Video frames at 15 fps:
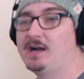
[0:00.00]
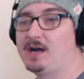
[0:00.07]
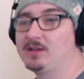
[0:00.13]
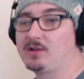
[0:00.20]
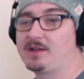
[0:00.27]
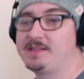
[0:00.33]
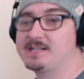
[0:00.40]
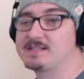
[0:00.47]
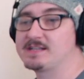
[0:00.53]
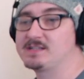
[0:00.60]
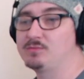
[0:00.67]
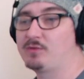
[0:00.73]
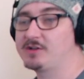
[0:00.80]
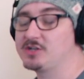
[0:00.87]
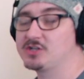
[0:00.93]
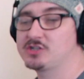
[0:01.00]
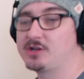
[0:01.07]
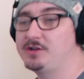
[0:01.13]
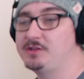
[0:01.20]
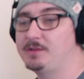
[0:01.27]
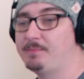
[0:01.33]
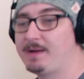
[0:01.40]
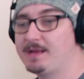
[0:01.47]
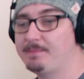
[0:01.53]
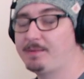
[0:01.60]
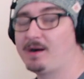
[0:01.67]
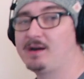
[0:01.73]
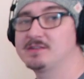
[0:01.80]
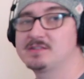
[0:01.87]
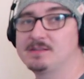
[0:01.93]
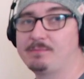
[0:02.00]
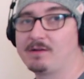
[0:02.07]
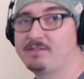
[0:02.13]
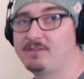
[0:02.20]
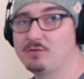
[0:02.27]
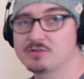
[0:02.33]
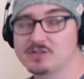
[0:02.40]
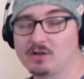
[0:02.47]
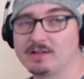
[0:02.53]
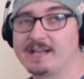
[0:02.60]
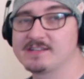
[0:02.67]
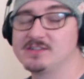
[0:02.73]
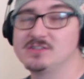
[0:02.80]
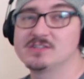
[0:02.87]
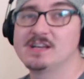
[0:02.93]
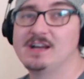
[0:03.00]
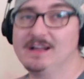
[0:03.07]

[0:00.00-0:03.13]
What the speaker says: And like this lesson where I just show you the May parts in my full song lessons,